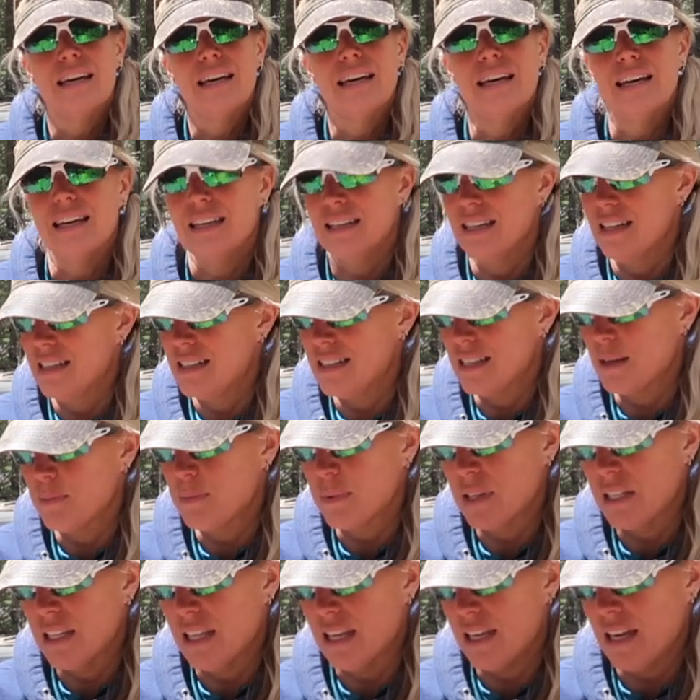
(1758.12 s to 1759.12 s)
And it's
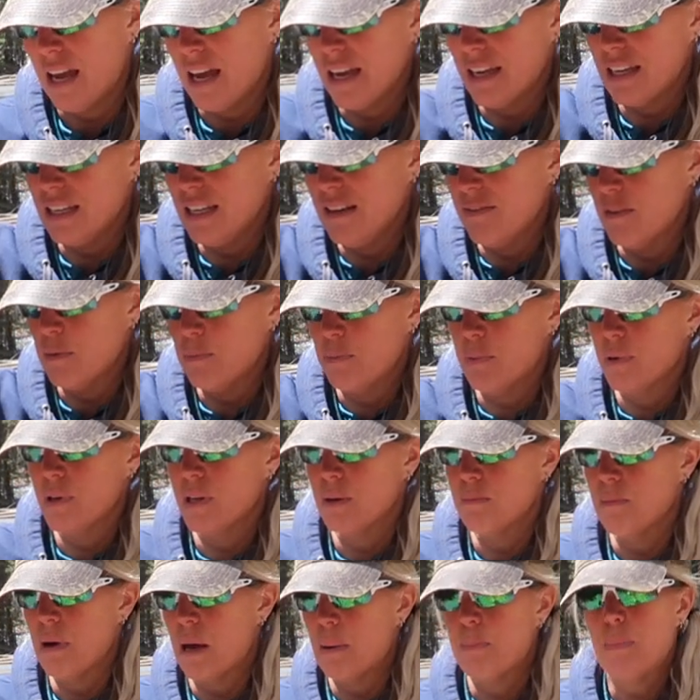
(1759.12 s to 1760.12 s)
something that I can even put
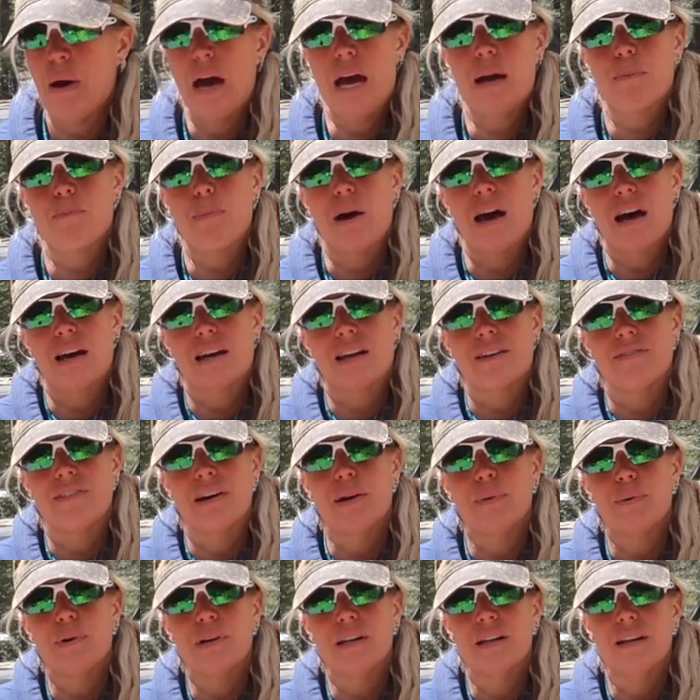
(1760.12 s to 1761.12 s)
in my backpack if
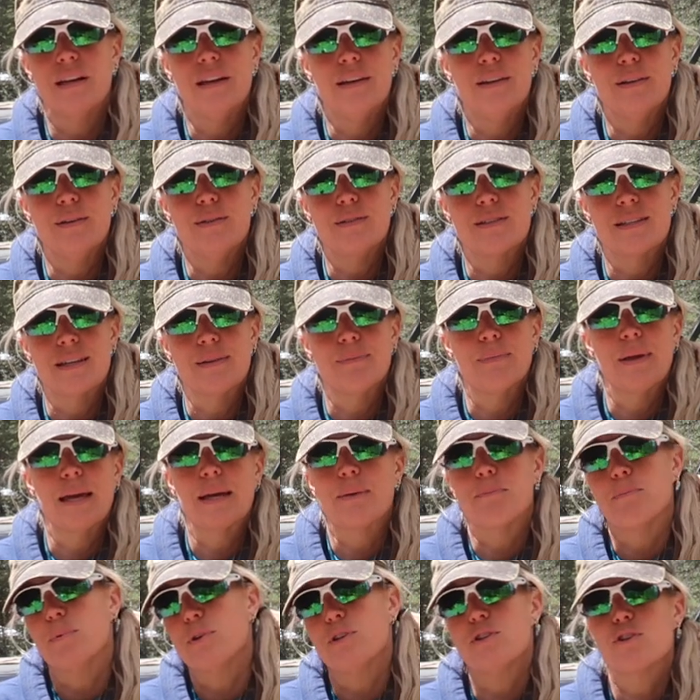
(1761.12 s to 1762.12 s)
I wanted to do some
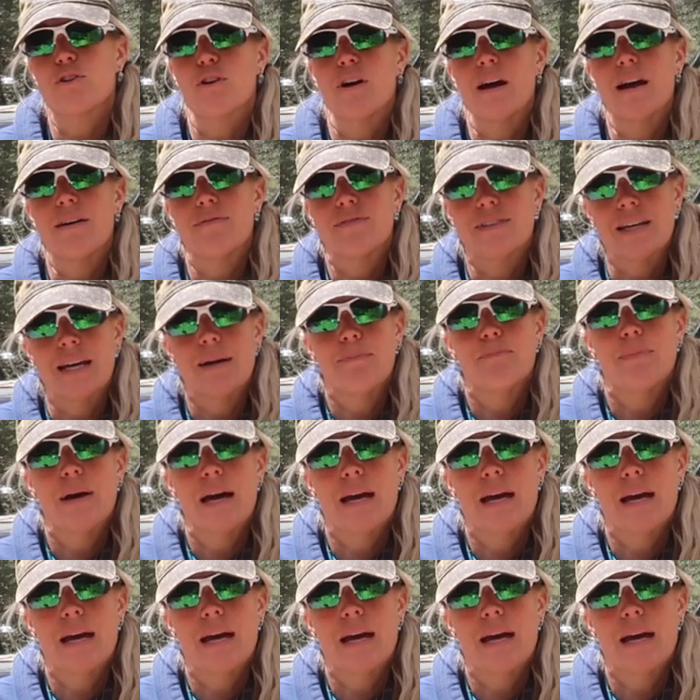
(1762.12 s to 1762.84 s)
like bushcraft type